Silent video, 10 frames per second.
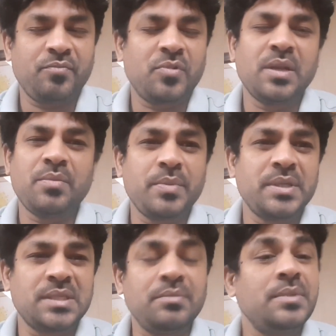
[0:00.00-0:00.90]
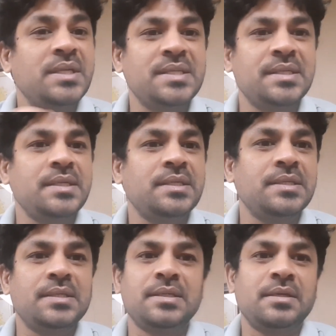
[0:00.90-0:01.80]
only maybe some
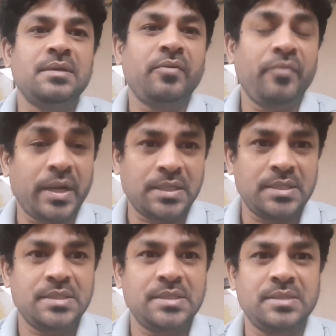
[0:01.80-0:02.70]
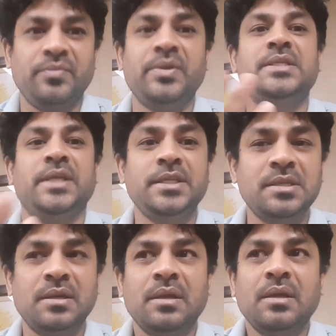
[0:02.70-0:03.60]
design uh, factors will change